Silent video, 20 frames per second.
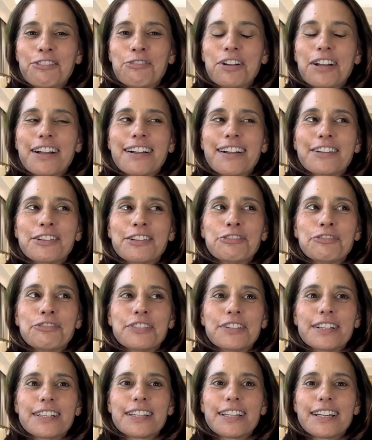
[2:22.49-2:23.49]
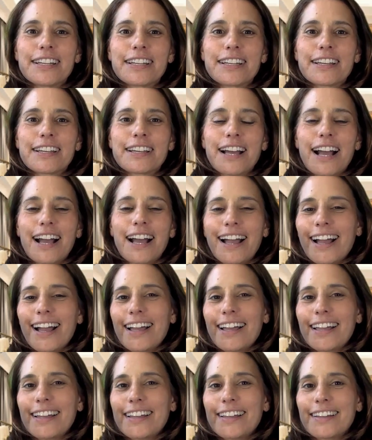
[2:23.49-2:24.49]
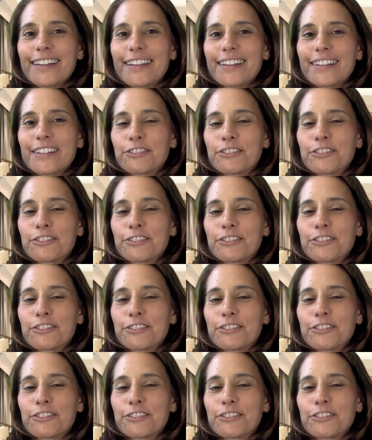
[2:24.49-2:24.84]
Where you feel like I